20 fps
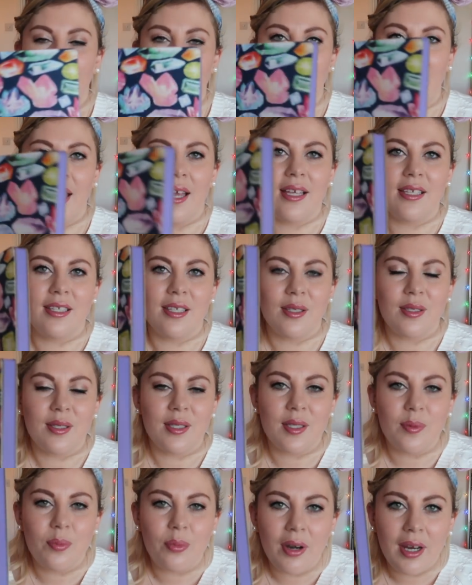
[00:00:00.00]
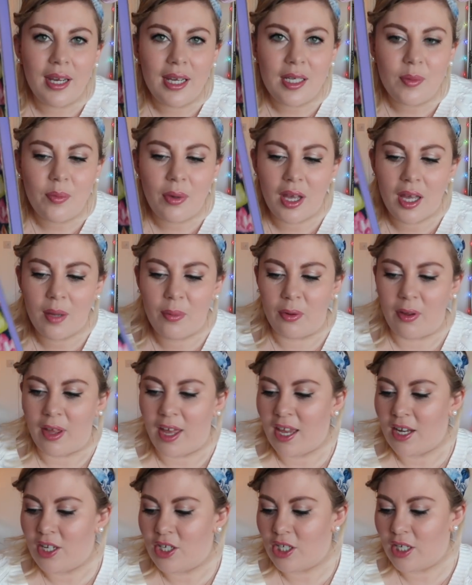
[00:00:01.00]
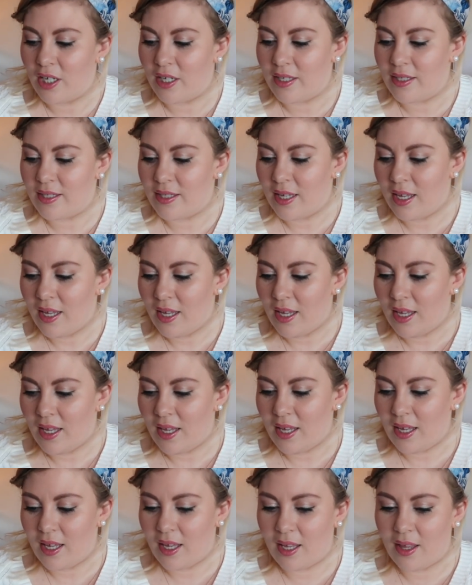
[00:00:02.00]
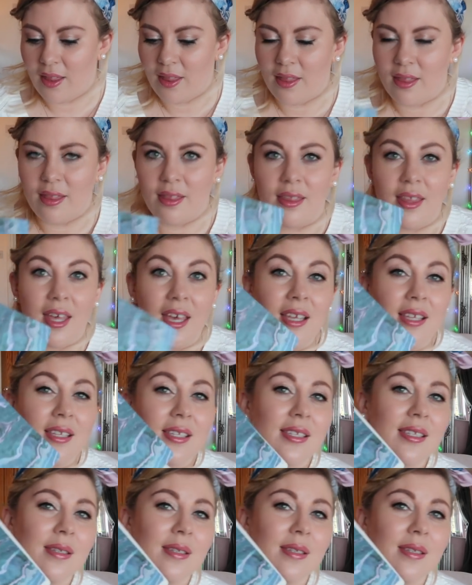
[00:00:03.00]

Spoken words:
It has sprayed purple edges. This